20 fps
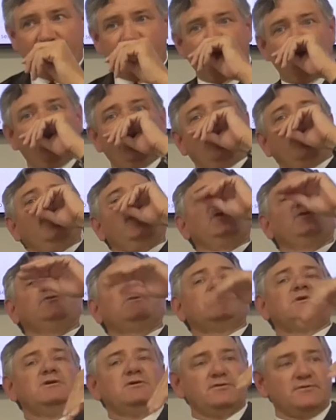for you
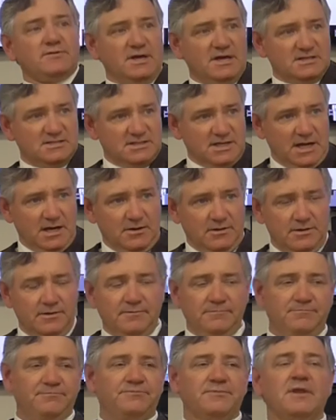to hear that sound.
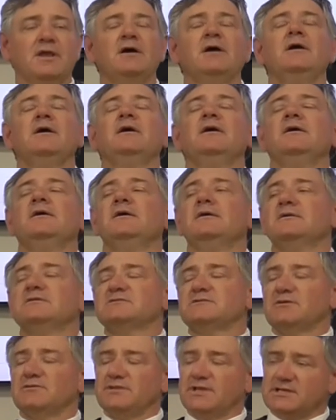
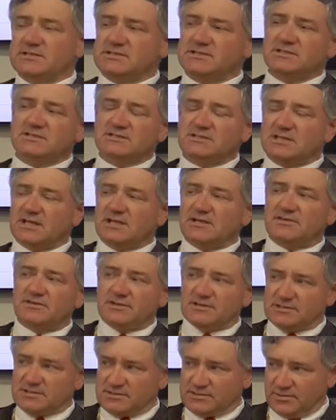So let's just think
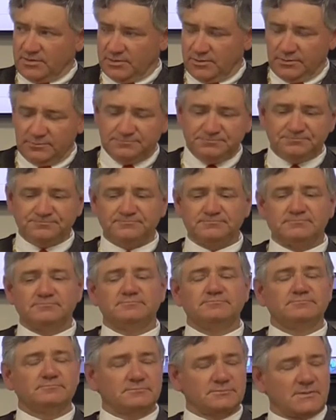this through.
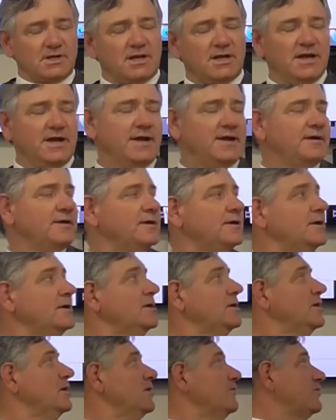Okay?
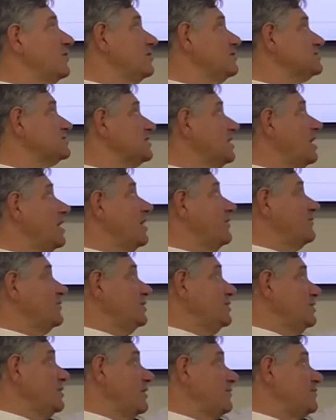First off,
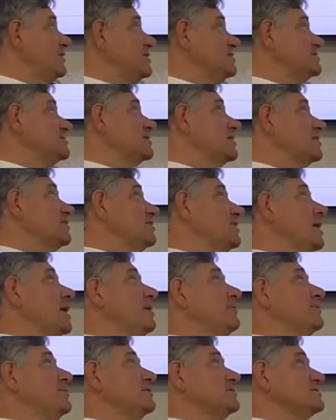you have this in
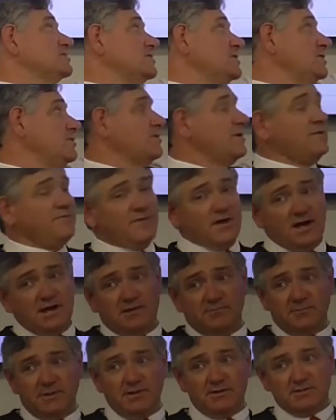kilometers and you have
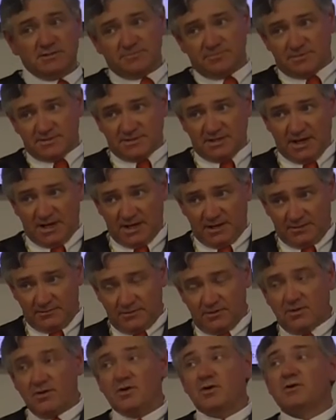that in meters per second.
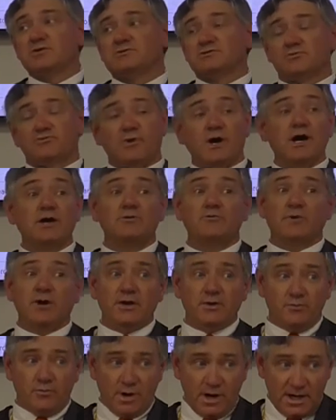So right
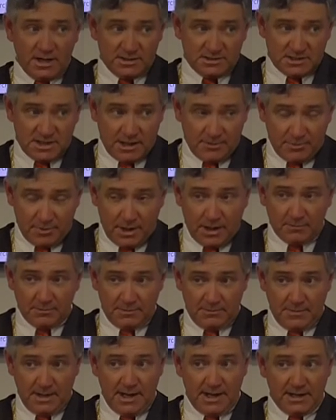away, why is that
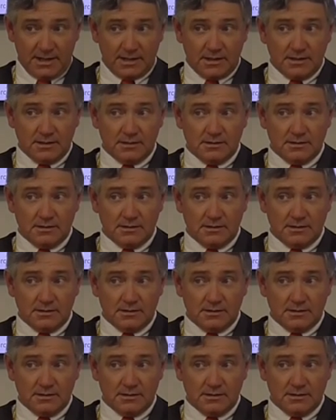problematic?